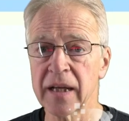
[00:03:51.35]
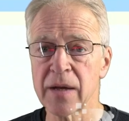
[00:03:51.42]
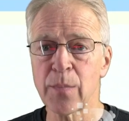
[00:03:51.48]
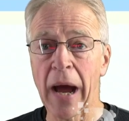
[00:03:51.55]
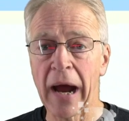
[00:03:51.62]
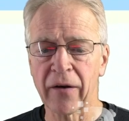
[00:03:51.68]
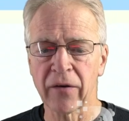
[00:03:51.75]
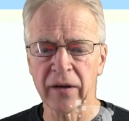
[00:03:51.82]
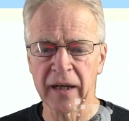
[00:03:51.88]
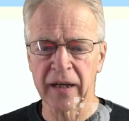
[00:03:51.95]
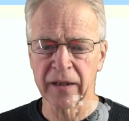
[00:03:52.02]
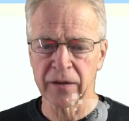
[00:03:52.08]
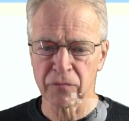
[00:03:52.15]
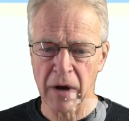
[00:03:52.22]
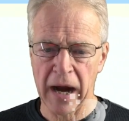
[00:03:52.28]
parallel
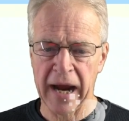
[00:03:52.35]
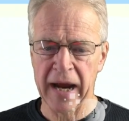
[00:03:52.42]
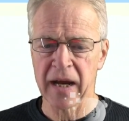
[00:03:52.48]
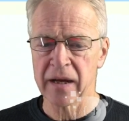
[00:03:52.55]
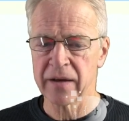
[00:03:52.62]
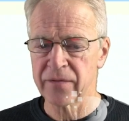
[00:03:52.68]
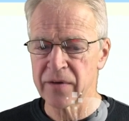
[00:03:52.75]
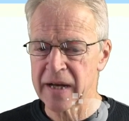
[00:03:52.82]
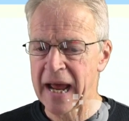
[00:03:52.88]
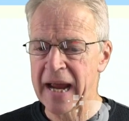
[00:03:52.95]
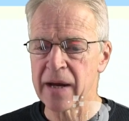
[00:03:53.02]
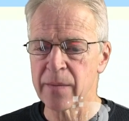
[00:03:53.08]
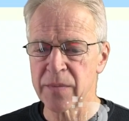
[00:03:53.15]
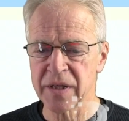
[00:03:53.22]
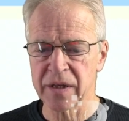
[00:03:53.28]
array of
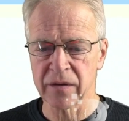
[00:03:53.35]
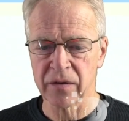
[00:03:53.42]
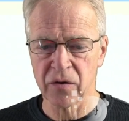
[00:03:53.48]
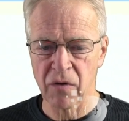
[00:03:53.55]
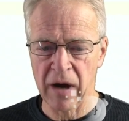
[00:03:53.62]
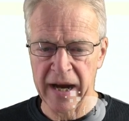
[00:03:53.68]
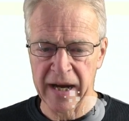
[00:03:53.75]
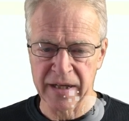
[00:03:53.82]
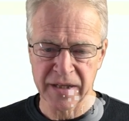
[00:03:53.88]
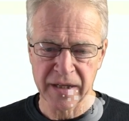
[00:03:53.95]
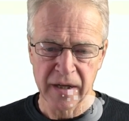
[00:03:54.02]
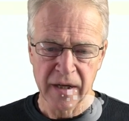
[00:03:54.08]
names and grades.